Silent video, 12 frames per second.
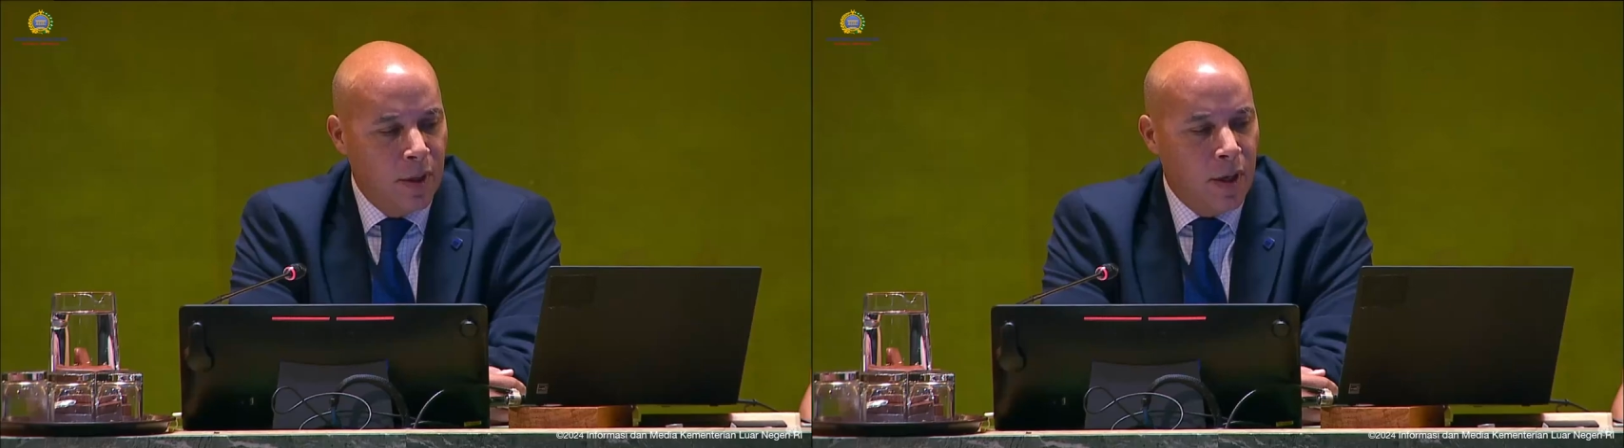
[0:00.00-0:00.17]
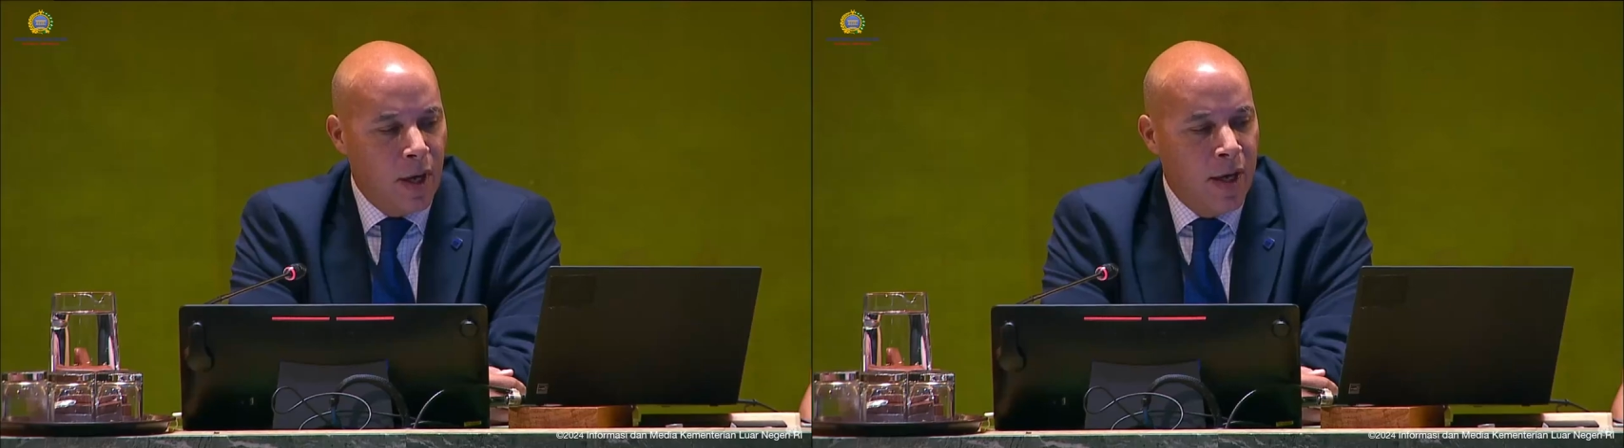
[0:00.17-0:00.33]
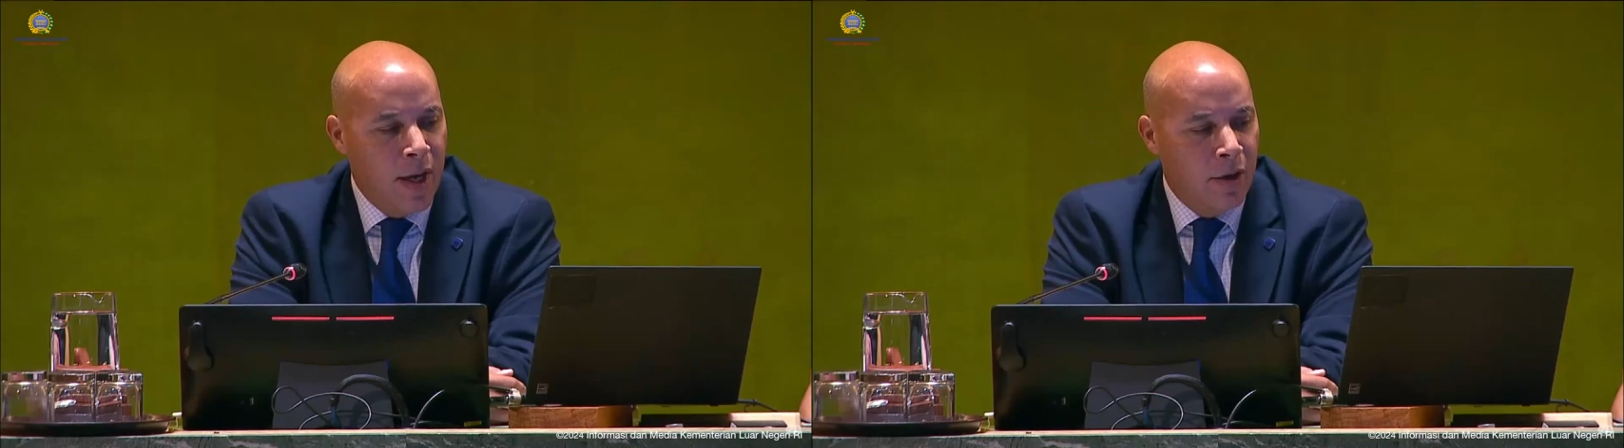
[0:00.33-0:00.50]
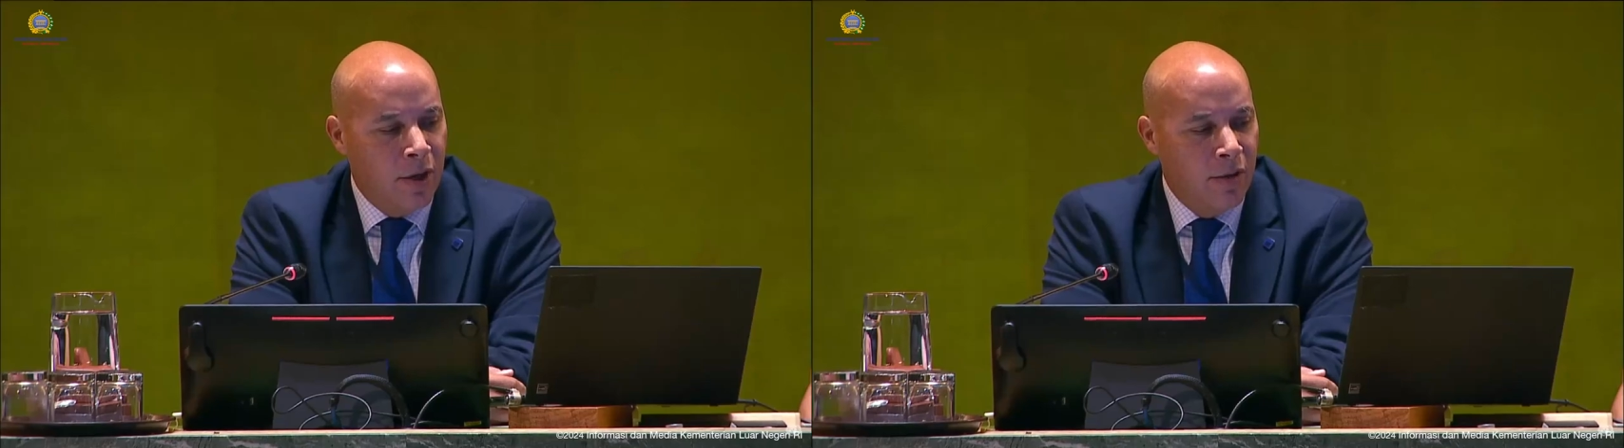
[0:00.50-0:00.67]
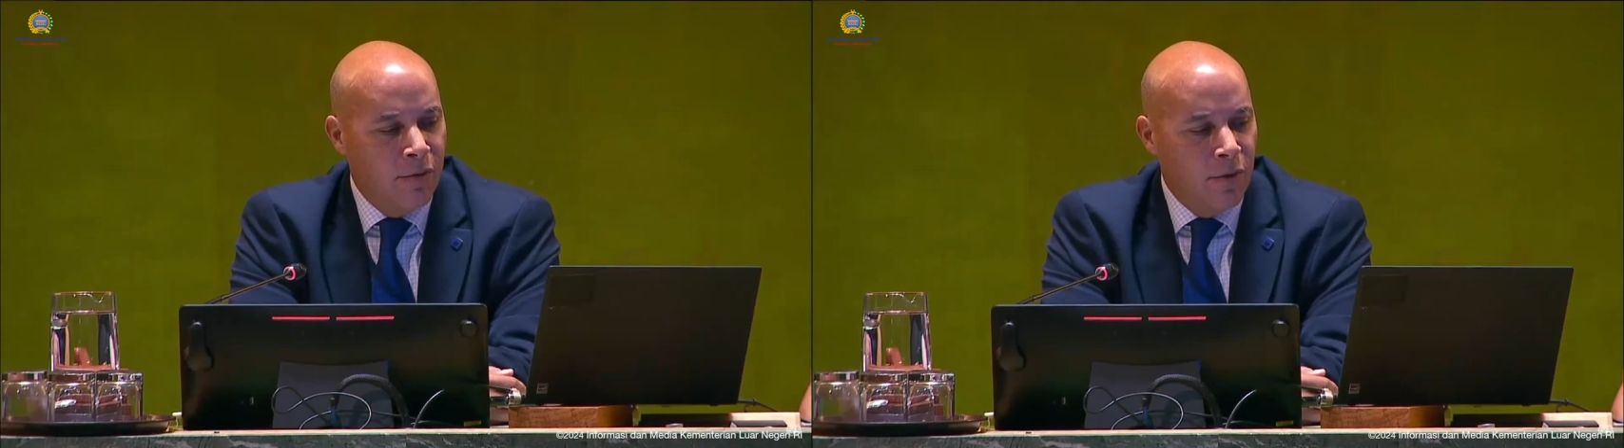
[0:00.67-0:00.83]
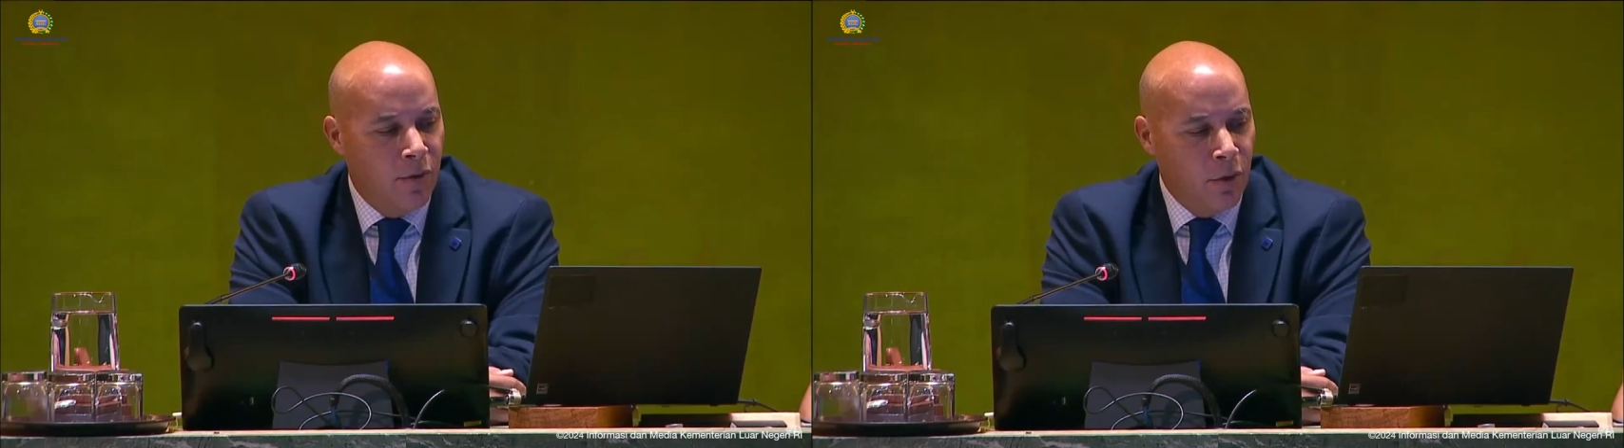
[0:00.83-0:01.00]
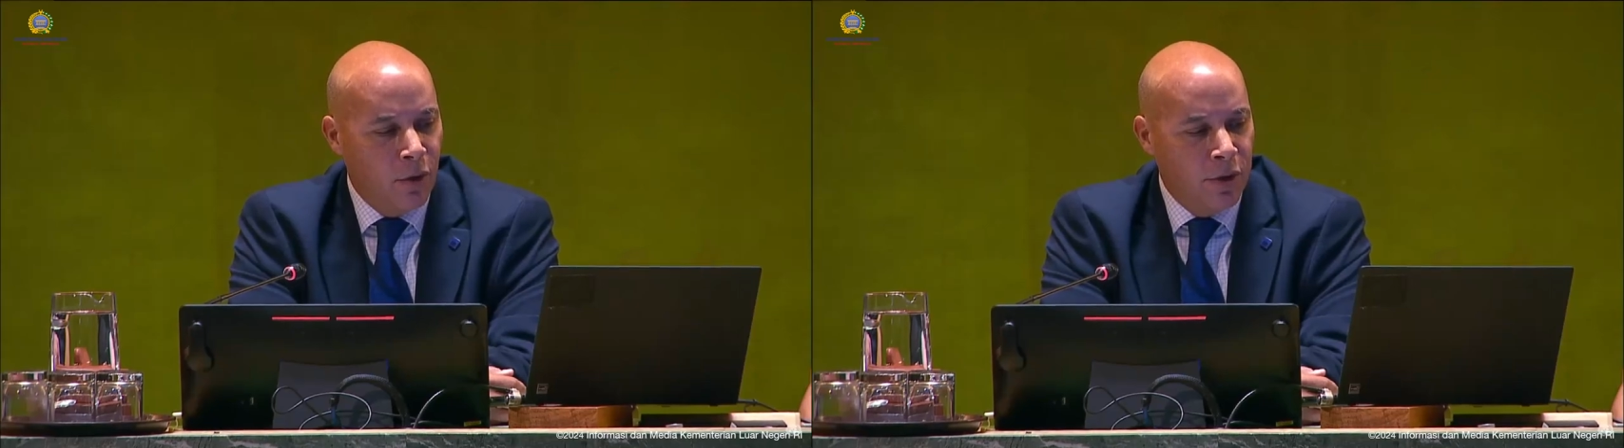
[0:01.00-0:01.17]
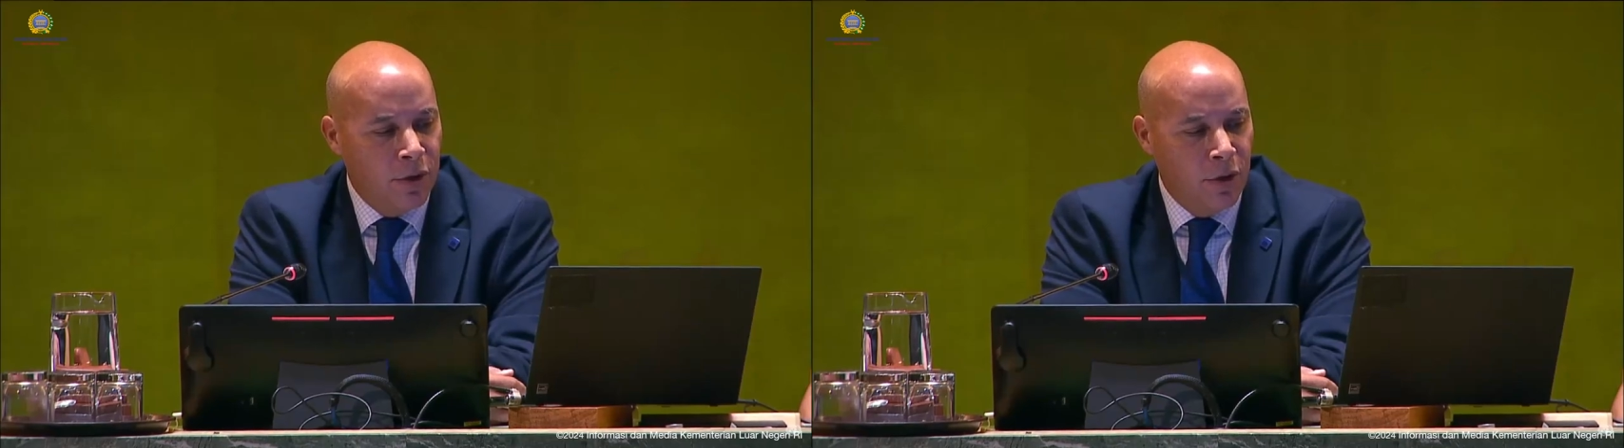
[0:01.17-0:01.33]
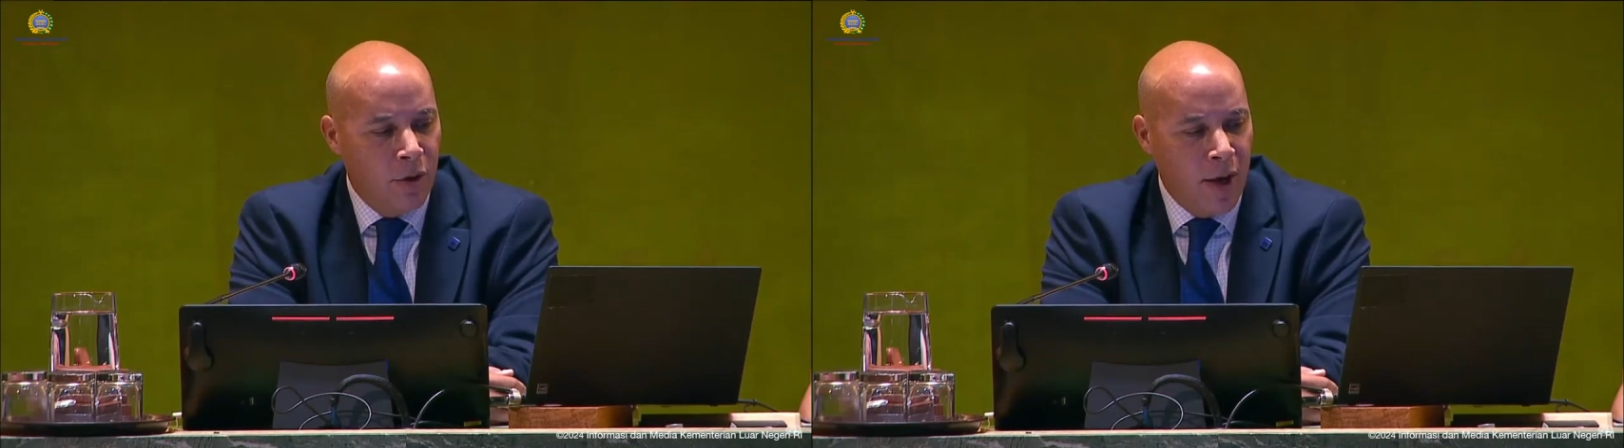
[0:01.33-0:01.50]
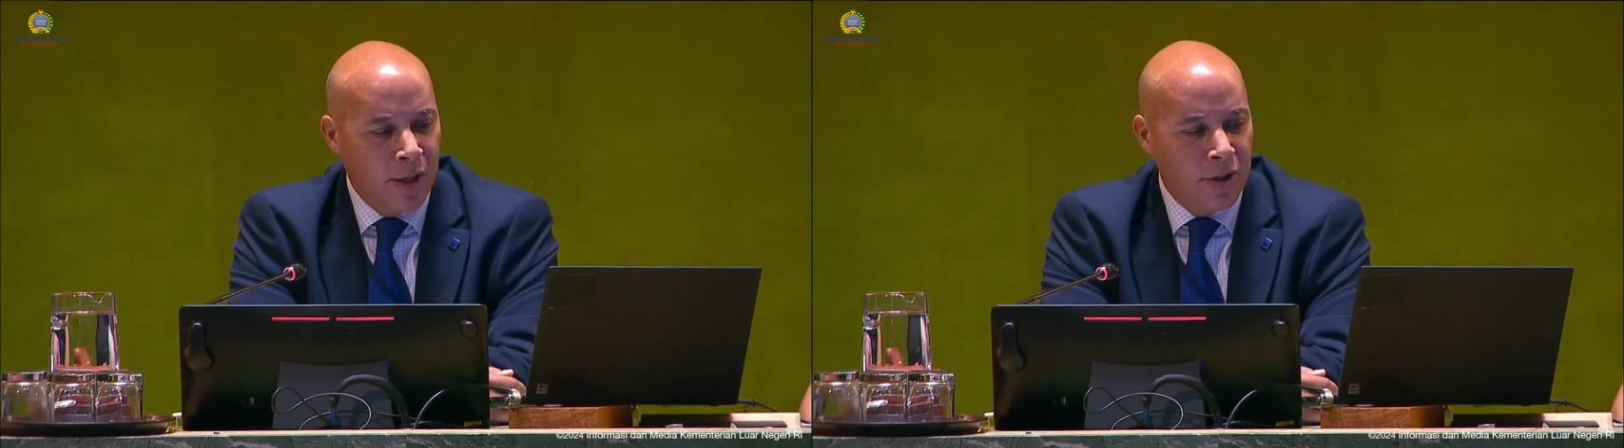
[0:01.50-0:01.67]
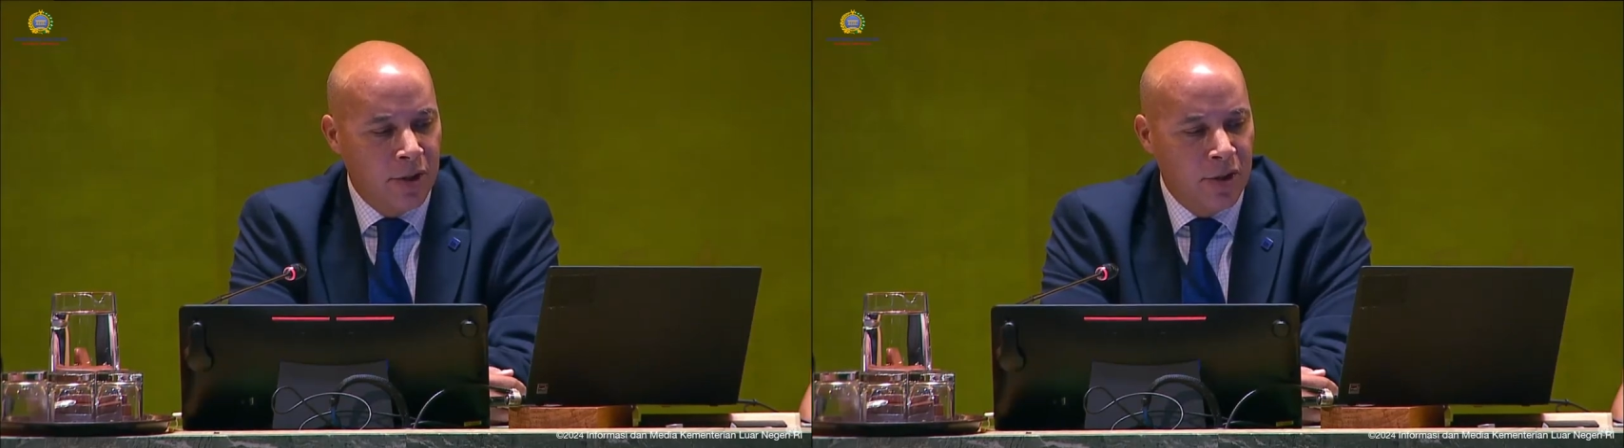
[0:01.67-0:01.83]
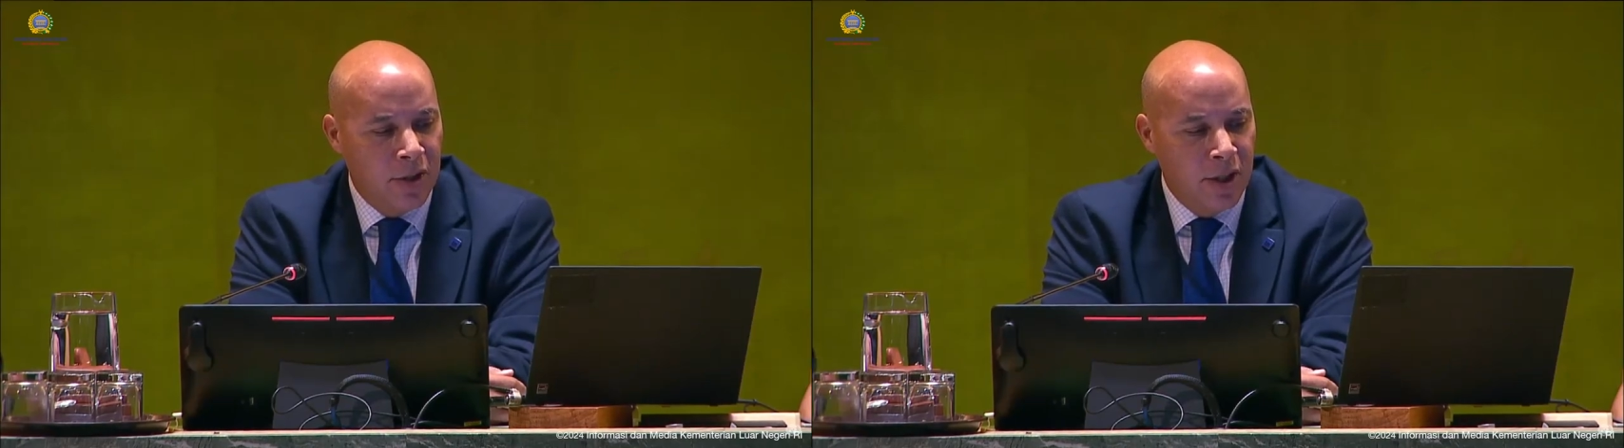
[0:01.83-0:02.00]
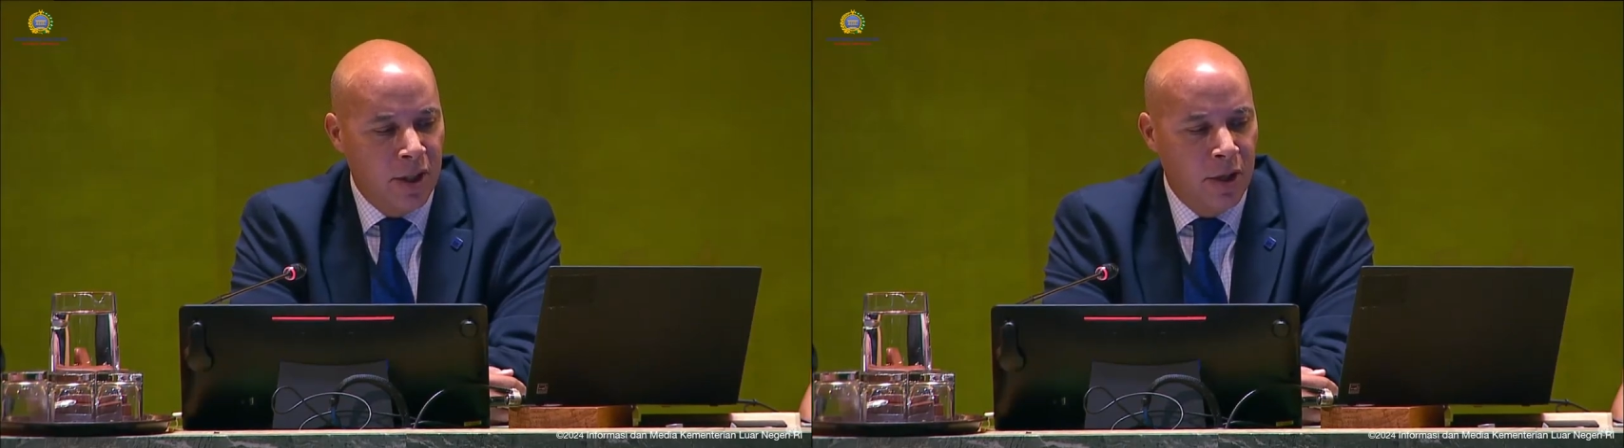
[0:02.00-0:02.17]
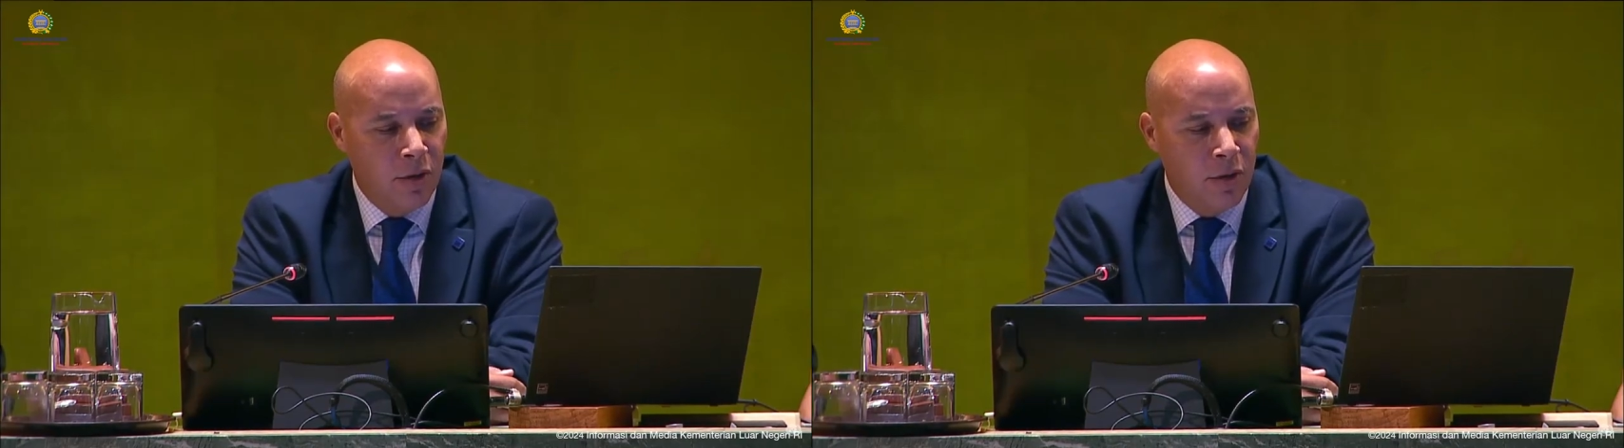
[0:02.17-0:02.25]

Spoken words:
I now give the floor to Her Excellency